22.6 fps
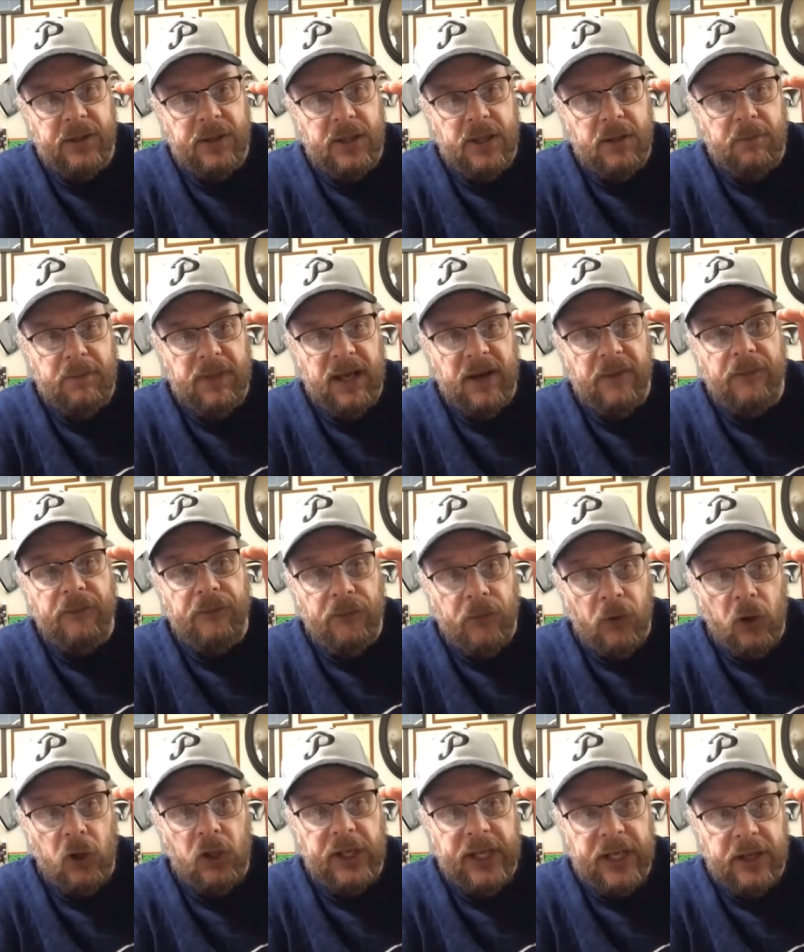to be a
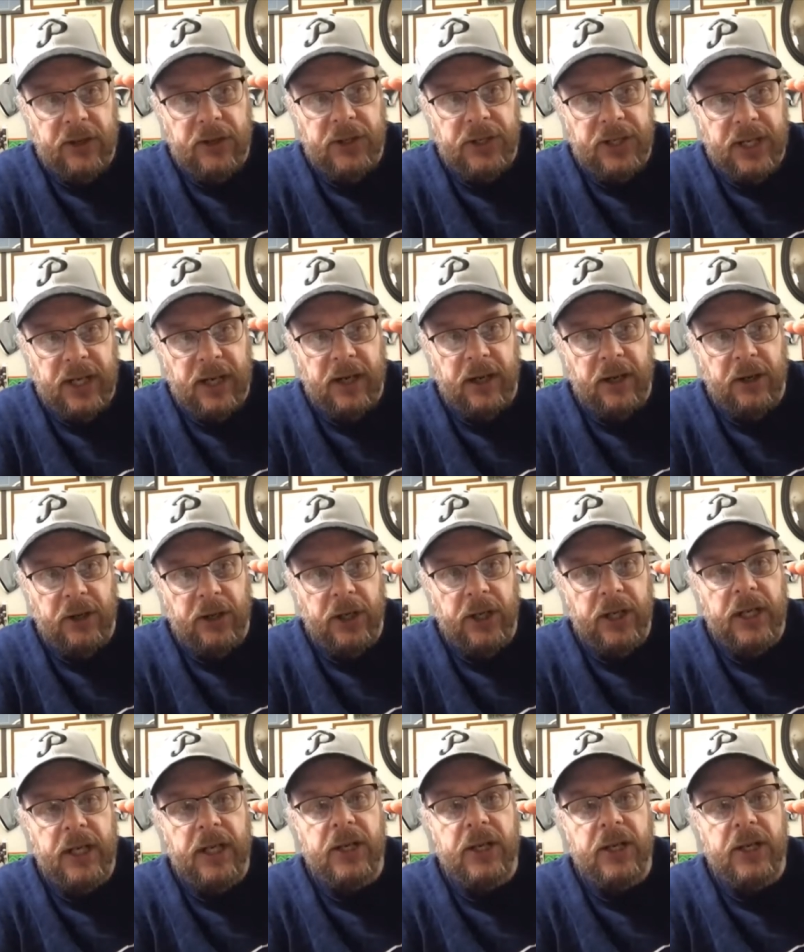full year starter.